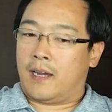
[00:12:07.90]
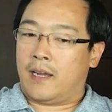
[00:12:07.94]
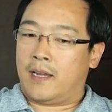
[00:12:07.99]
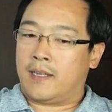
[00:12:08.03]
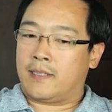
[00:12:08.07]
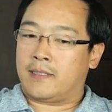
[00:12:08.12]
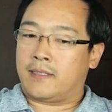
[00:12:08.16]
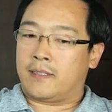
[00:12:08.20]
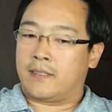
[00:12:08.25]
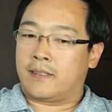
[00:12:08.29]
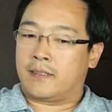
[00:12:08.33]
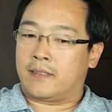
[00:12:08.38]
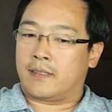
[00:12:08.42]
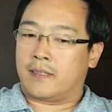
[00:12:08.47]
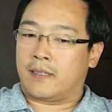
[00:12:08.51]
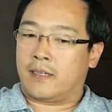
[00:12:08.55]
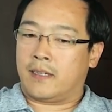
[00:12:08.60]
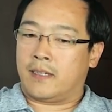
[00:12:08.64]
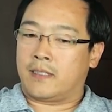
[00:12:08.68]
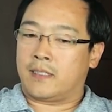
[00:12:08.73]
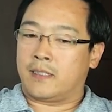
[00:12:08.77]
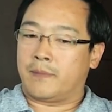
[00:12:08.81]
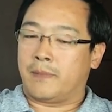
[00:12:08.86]

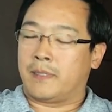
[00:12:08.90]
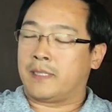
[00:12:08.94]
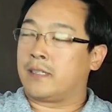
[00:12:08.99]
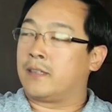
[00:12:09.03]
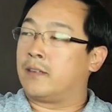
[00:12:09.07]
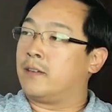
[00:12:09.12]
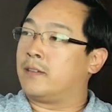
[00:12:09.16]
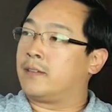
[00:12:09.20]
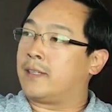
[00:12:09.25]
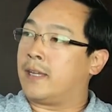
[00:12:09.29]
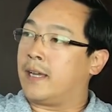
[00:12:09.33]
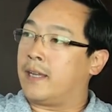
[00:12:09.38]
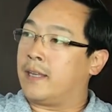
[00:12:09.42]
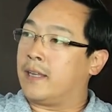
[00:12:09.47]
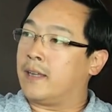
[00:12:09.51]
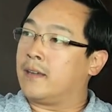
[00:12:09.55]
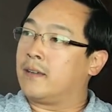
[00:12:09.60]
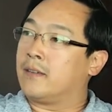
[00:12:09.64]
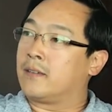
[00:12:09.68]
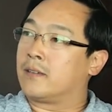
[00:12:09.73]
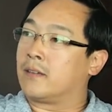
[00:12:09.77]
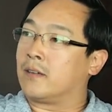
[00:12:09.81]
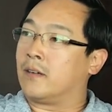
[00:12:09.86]
It's a misunderstanding.
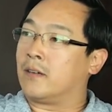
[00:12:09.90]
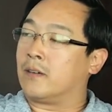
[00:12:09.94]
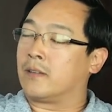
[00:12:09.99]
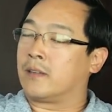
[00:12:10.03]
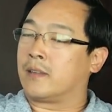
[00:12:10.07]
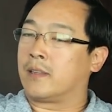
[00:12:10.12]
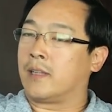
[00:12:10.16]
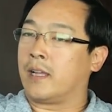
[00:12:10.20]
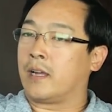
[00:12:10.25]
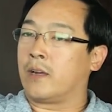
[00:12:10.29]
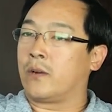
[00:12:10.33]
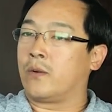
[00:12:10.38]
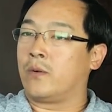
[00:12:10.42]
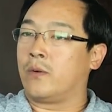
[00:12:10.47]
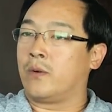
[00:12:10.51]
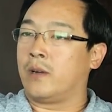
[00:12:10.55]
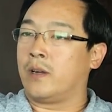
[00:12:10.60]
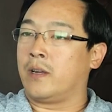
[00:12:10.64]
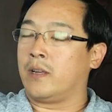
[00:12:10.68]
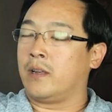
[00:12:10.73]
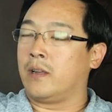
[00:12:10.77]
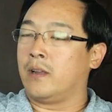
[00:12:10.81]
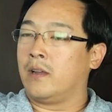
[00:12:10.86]
So
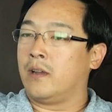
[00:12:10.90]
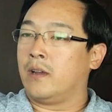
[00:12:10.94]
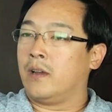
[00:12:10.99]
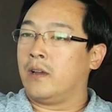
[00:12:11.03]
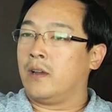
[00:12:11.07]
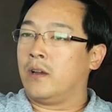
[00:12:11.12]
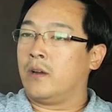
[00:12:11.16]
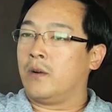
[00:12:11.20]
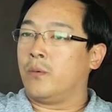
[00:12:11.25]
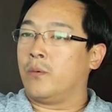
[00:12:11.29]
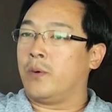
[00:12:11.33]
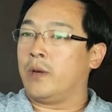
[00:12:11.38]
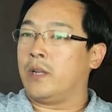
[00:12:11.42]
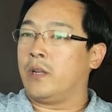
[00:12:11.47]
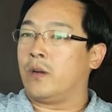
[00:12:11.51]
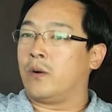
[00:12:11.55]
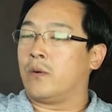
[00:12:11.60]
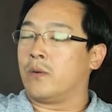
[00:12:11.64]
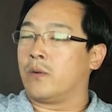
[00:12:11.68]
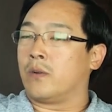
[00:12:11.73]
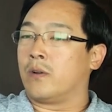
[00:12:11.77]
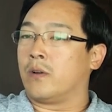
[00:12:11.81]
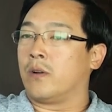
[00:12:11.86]
Litecoin, we
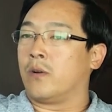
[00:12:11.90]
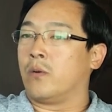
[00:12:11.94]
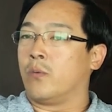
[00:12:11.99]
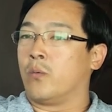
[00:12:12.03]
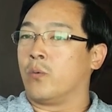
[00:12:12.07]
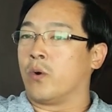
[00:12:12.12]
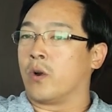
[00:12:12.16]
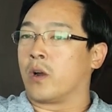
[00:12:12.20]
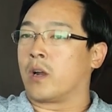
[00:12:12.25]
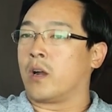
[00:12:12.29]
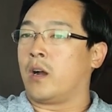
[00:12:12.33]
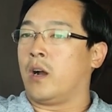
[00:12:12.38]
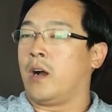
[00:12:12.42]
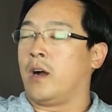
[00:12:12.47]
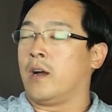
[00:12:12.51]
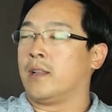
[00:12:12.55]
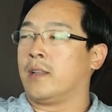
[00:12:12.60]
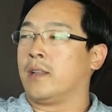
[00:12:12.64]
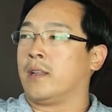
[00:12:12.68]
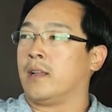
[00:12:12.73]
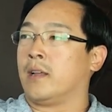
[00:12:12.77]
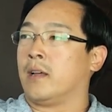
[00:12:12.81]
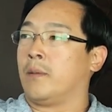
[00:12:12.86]
don't work
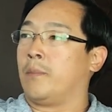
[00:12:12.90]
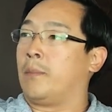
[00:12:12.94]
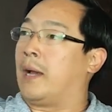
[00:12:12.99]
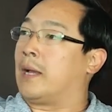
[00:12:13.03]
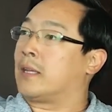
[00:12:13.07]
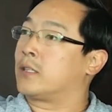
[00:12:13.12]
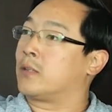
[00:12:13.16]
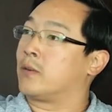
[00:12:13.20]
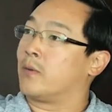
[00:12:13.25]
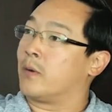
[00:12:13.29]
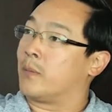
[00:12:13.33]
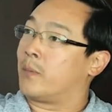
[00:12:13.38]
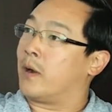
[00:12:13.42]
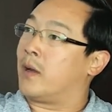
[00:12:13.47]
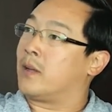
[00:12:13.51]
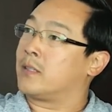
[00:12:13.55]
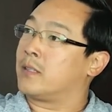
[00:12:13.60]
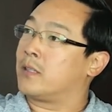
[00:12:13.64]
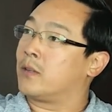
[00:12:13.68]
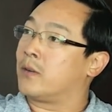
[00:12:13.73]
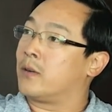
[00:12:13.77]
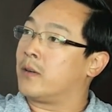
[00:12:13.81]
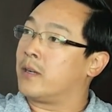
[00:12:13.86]
on the master
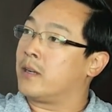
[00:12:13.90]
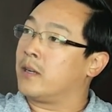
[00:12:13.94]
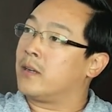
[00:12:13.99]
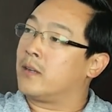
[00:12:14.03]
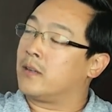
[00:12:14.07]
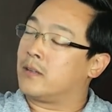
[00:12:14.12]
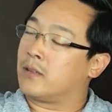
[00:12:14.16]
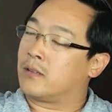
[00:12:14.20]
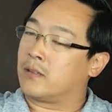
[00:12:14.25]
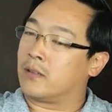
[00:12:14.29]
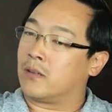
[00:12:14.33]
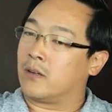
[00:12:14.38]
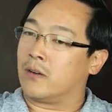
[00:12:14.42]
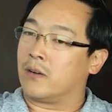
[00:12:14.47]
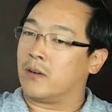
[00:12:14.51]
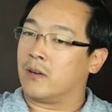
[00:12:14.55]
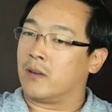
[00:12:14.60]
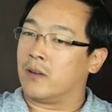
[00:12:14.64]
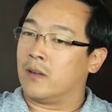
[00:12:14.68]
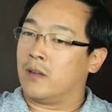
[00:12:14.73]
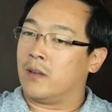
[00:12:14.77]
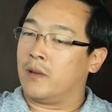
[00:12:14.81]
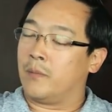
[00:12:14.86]
repository.
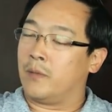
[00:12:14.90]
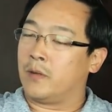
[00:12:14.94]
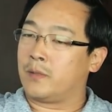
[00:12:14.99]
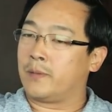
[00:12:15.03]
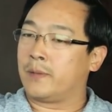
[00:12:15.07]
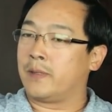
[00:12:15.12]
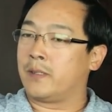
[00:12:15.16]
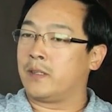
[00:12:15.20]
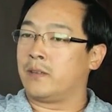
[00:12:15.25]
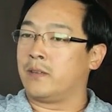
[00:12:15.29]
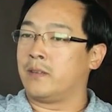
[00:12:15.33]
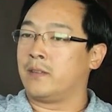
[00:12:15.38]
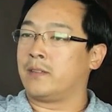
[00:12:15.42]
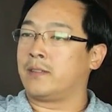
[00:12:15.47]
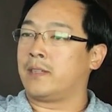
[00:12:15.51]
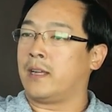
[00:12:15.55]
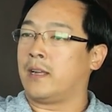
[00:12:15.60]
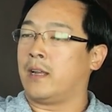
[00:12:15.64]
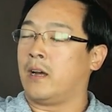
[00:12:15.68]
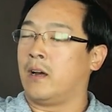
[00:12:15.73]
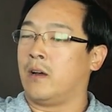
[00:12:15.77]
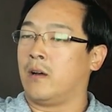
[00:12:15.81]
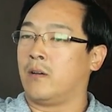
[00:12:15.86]
So most people don't
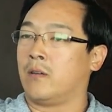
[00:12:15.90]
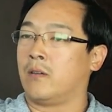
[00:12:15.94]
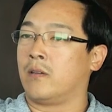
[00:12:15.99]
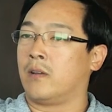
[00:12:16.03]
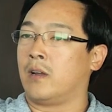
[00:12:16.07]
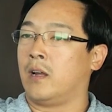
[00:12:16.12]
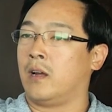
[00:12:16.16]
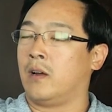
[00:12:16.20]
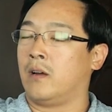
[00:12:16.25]
understand how